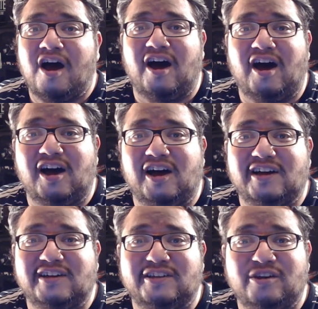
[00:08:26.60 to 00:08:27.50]

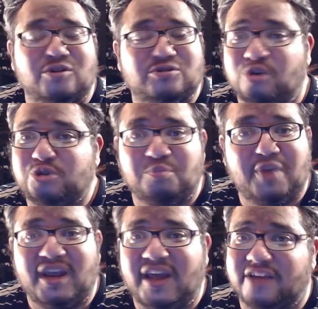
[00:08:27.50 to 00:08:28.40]
You know, social
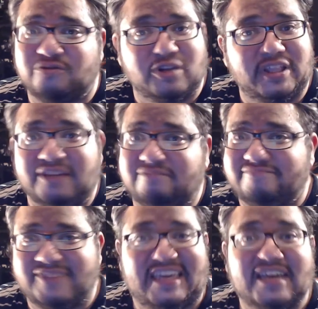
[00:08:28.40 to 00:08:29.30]
media has really
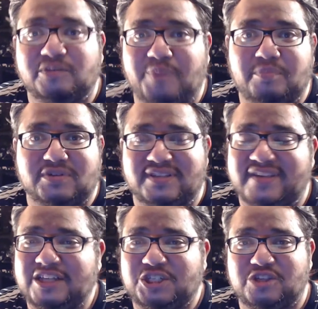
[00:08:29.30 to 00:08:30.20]
killed people's
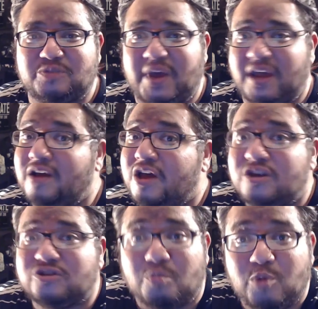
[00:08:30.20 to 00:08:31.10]
attention span.
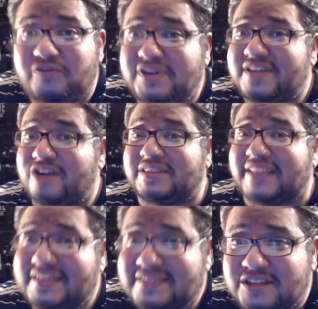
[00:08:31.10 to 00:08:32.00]
So movies that are
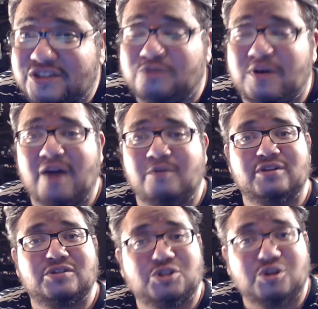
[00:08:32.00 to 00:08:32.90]
less than 2 hours
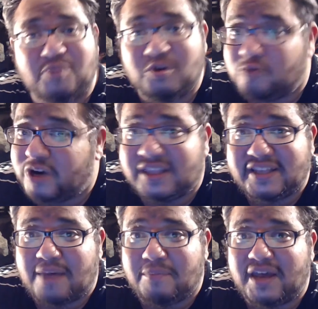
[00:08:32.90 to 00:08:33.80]
should be reeling
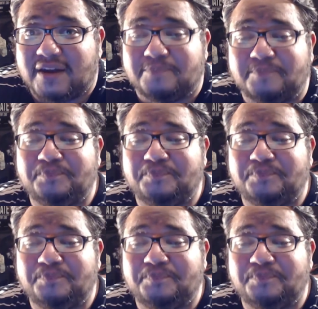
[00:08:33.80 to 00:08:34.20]
them in.